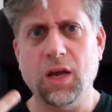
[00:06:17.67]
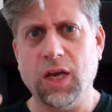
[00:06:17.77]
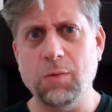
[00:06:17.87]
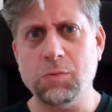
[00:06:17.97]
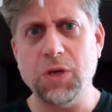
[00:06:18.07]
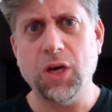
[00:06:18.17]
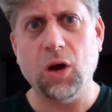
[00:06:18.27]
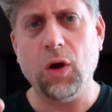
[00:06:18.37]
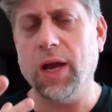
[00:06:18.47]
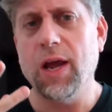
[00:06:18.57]
Keeps me
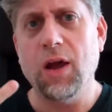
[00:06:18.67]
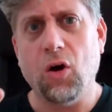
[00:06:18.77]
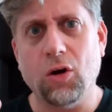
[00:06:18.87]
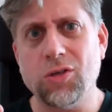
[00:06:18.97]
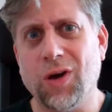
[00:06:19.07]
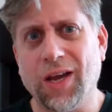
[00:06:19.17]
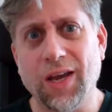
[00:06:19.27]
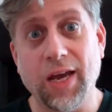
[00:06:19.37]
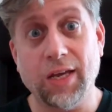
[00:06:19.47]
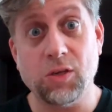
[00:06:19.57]
going. Also, I
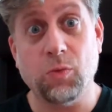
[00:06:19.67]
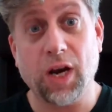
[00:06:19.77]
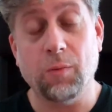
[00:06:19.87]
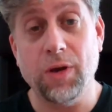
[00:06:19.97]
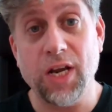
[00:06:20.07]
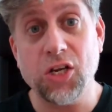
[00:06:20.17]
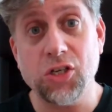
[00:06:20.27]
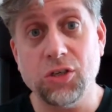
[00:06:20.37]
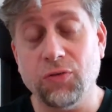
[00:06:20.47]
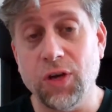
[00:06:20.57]
can get some
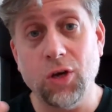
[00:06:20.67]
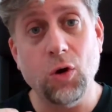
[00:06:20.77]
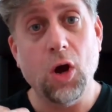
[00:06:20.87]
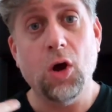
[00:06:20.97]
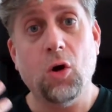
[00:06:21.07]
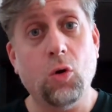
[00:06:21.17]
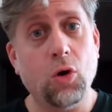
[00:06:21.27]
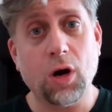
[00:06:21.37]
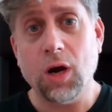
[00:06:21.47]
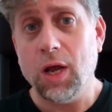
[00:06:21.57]
recommendations for you,
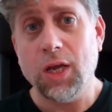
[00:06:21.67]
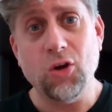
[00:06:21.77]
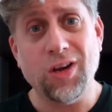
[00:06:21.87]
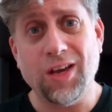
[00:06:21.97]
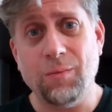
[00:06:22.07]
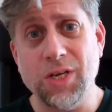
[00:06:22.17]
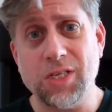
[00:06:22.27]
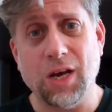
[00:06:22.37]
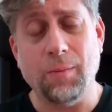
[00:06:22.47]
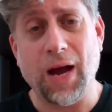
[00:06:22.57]
or you can give me
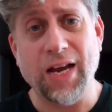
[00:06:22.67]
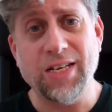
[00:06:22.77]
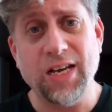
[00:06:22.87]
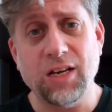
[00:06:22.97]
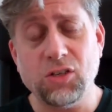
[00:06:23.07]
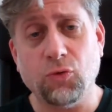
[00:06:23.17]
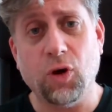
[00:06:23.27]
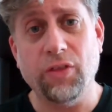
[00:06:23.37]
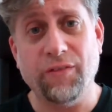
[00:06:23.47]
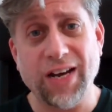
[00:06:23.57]
some ideas
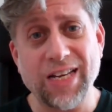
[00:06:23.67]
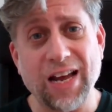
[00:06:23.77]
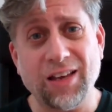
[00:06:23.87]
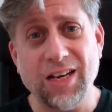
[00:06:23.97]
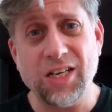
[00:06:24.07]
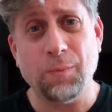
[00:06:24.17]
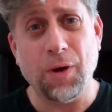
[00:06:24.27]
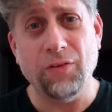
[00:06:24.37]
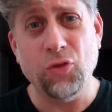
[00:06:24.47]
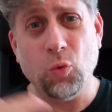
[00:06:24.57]
for the vitality tip
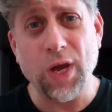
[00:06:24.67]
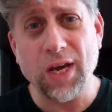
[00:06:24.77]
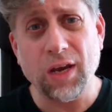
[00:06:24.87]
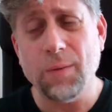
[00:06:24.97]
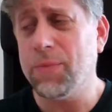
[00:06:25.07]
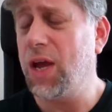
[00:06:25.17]
of the week.